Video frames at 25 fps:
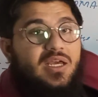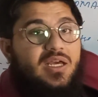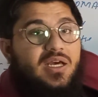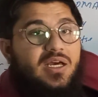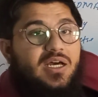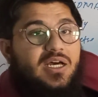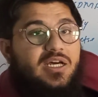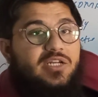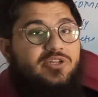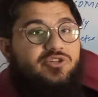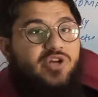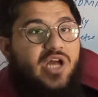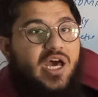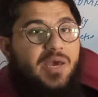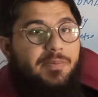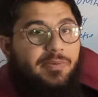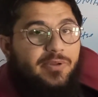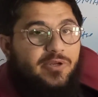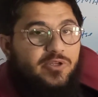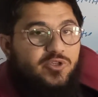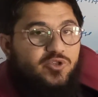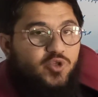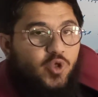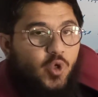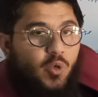
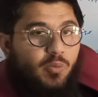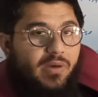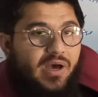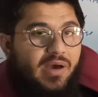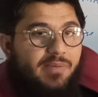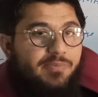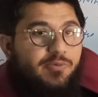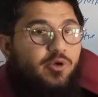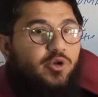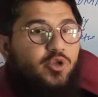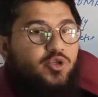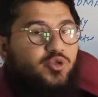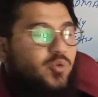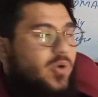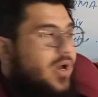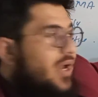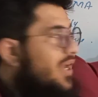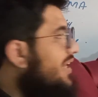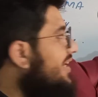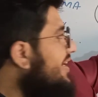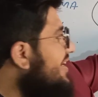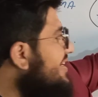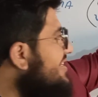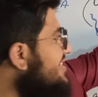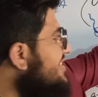trypanosoma protozoa
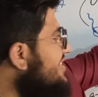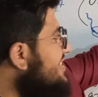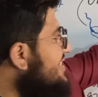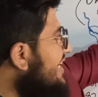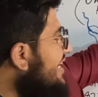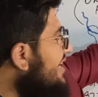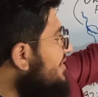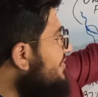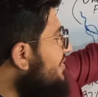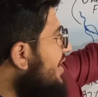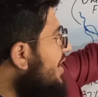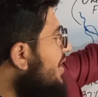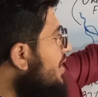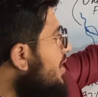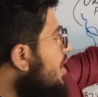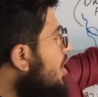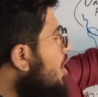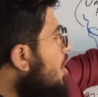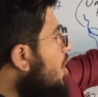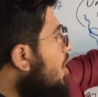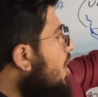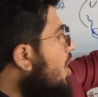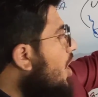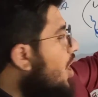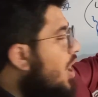in its saliva
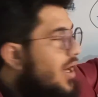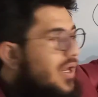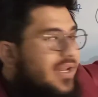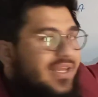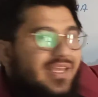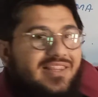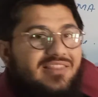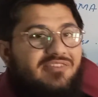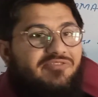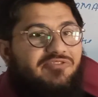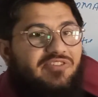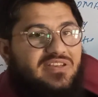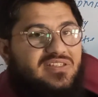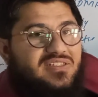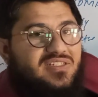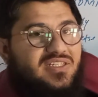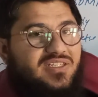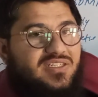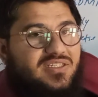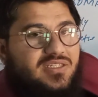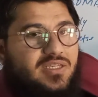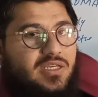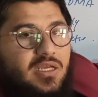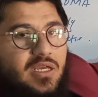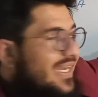or in the
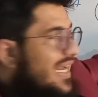feces.